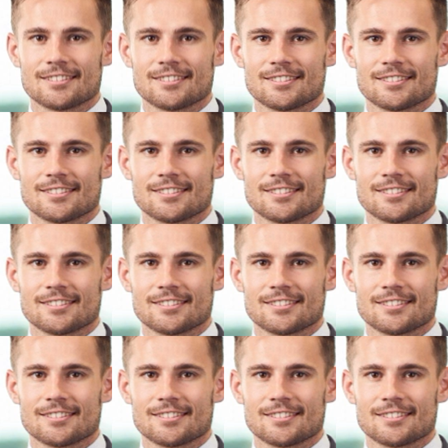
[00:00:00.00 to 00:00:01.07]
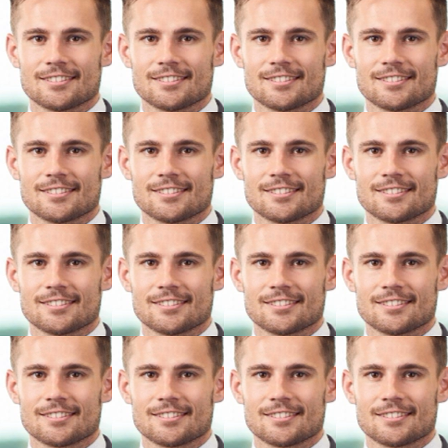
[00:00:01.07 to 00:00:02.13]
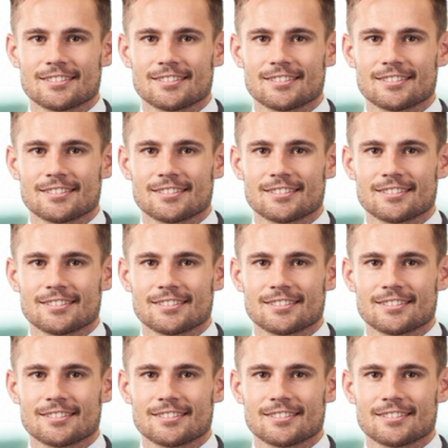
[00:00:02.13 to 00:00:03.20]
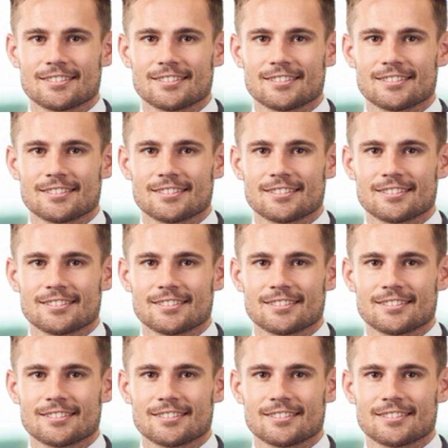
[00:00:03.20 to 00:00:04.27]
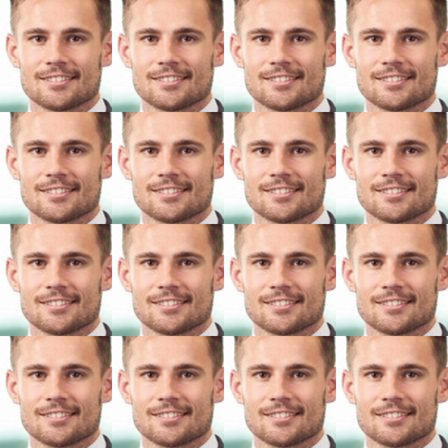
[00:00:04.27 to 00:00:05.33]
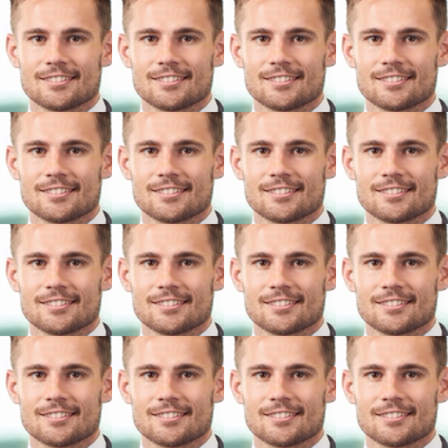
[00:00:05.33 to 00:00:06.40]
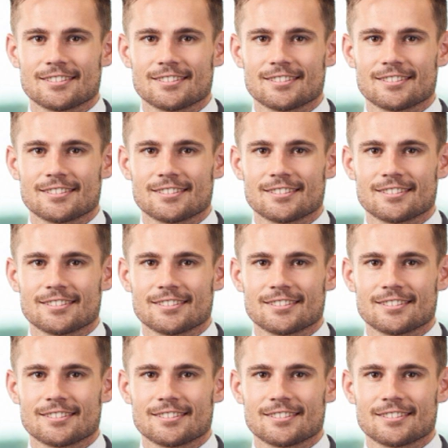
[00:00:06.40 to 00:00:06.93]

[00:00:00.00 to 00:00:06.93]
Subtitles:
The face doesn't move, so there is nothing to read.